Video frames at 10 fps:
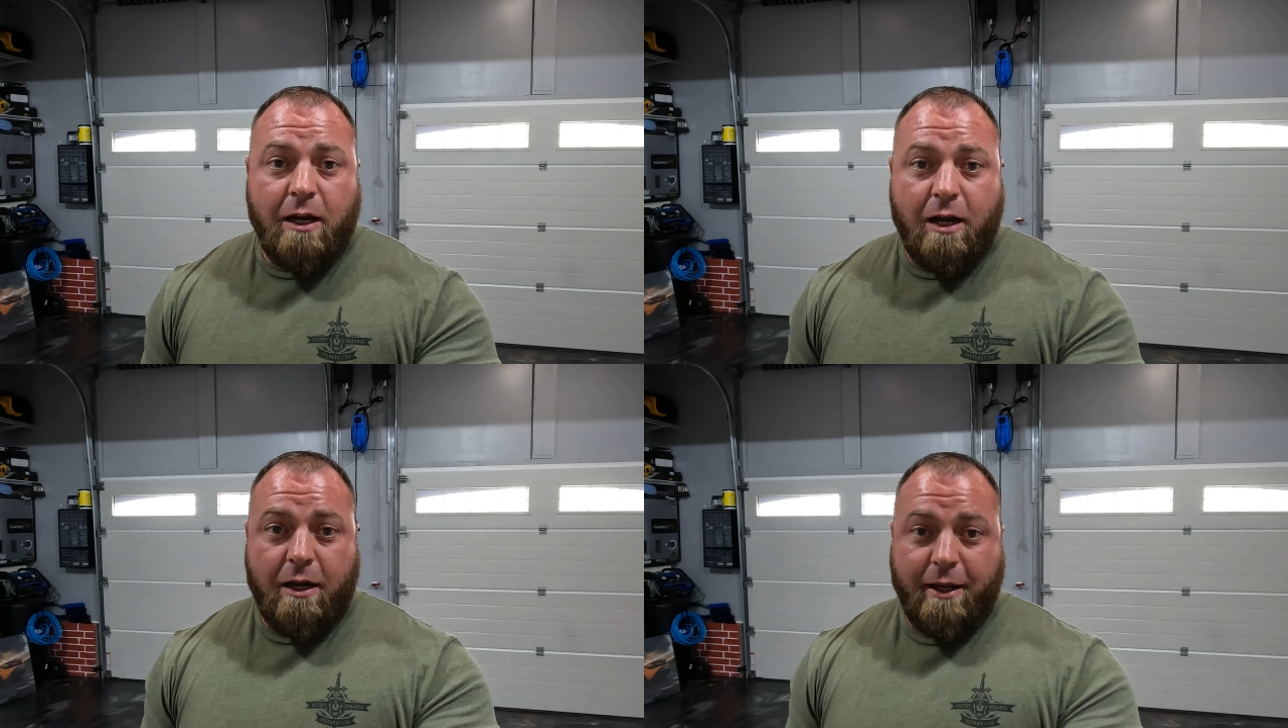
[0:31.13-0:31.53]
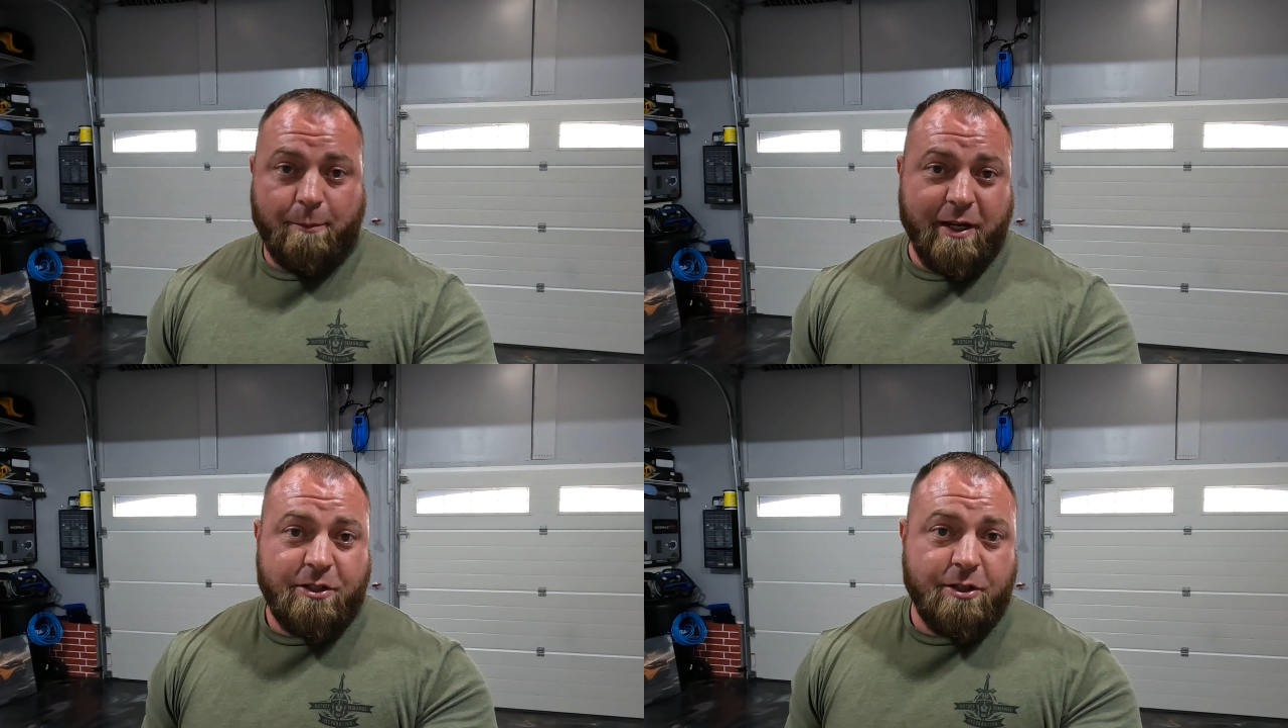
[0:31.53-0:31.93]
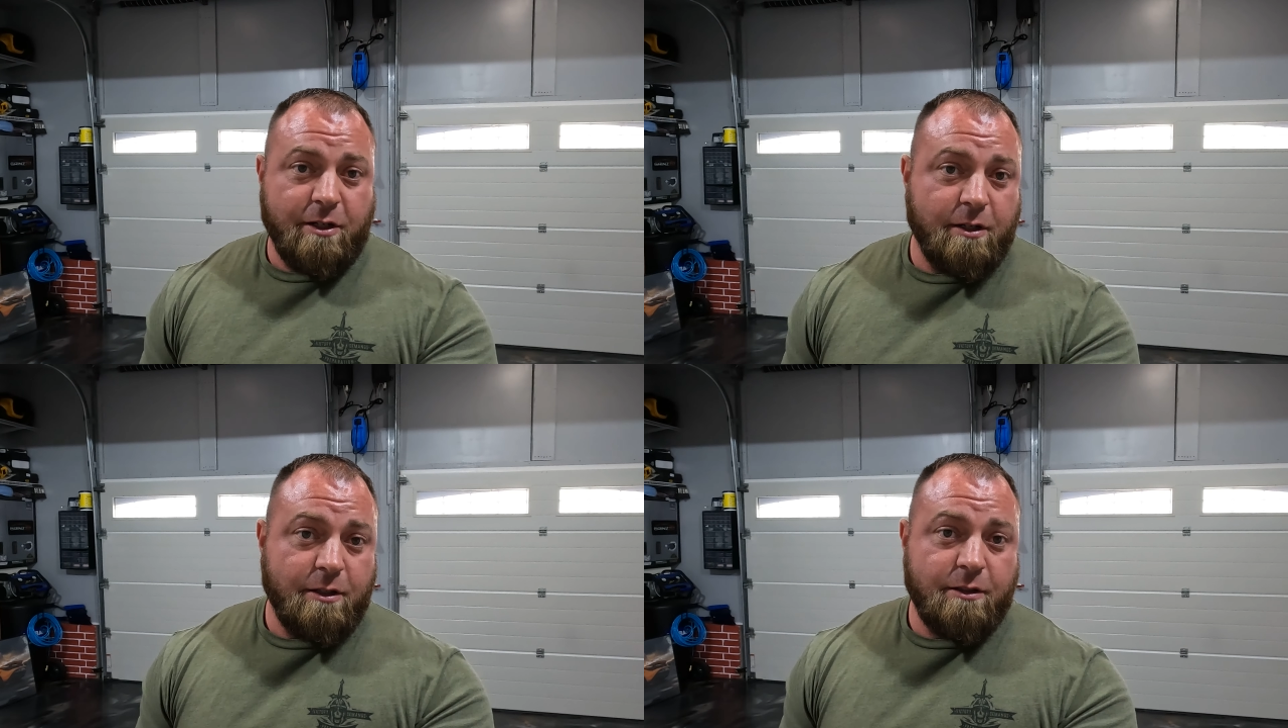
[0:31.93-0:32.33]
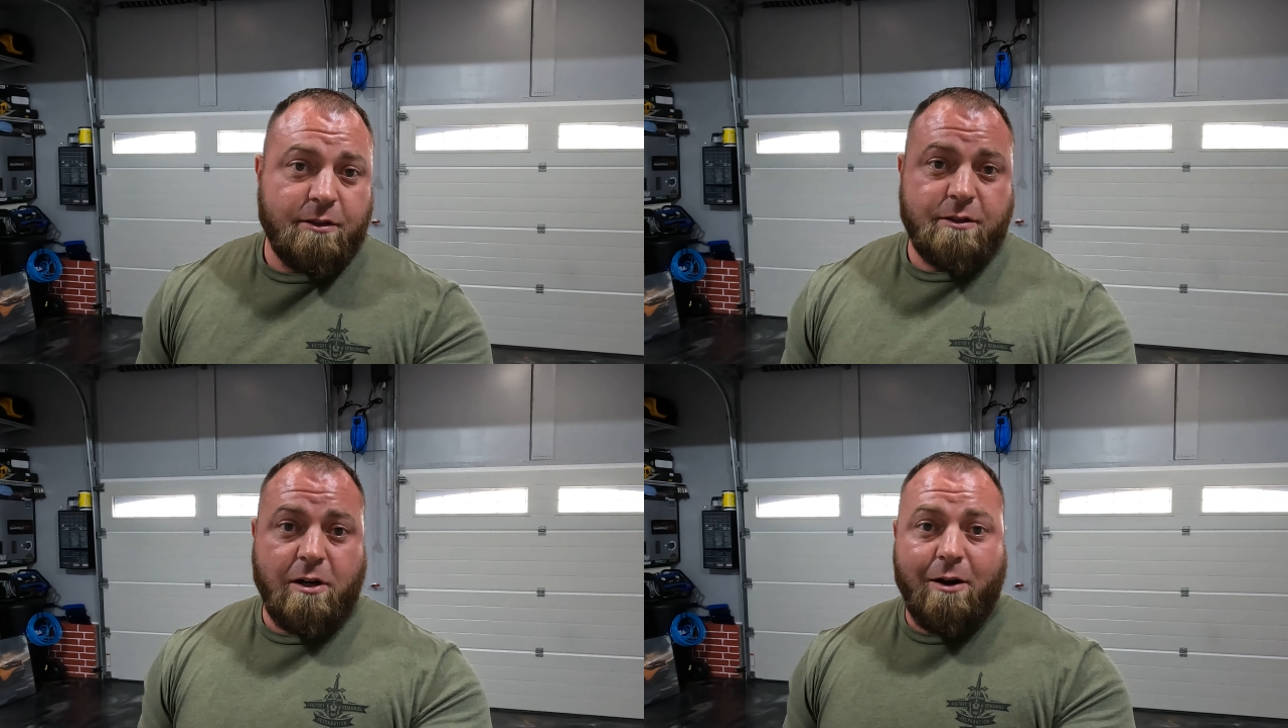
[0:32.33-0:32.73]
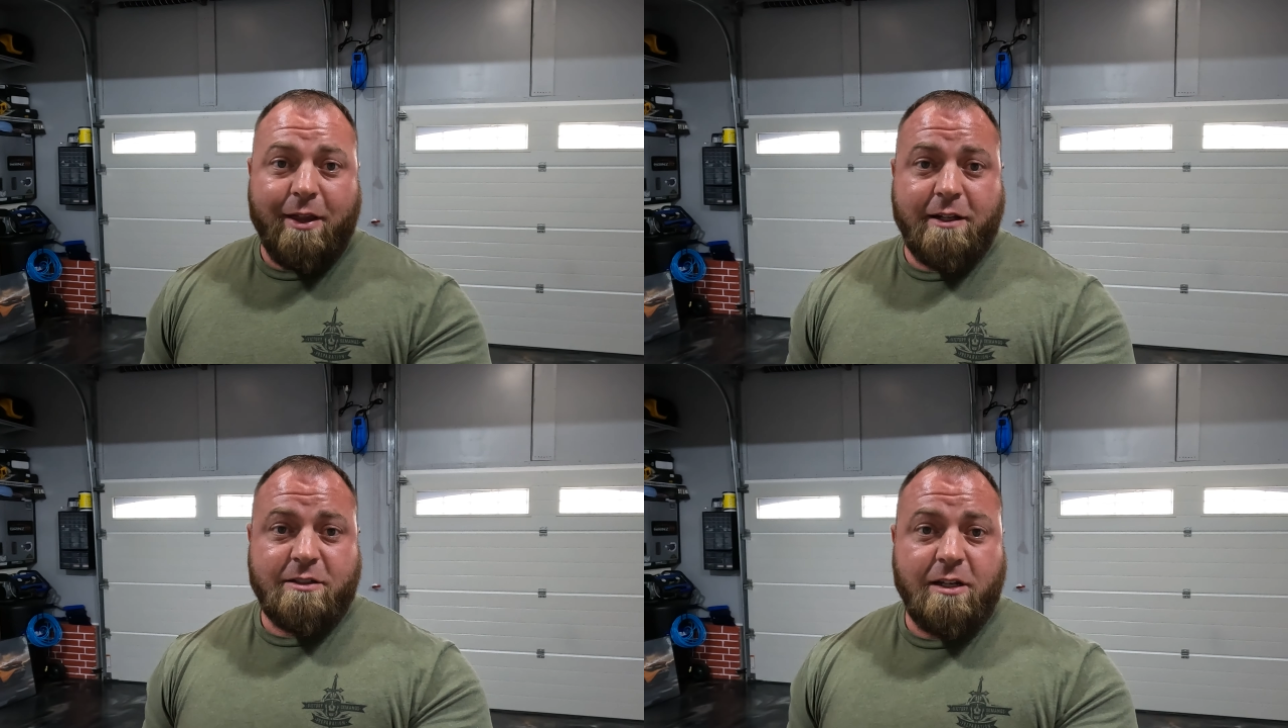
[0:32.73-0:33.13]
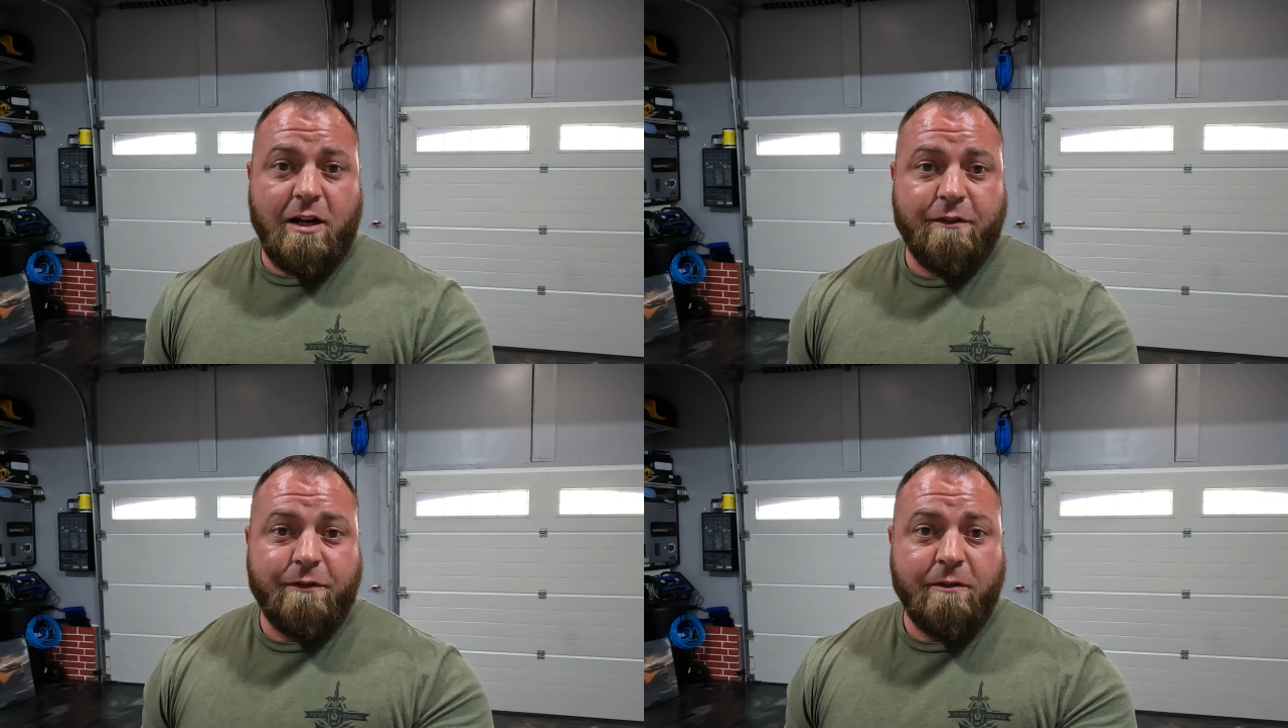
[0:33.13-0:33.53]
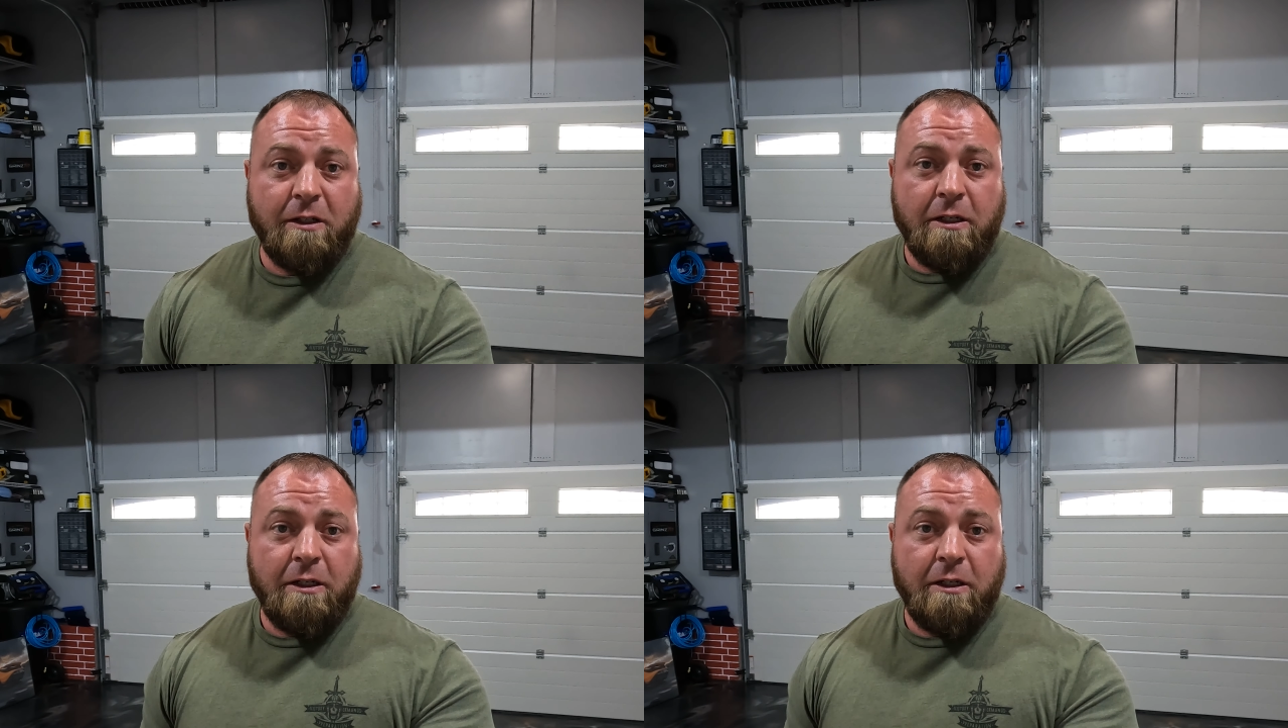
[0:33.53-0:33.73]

Uh, and pictures, all that stuff.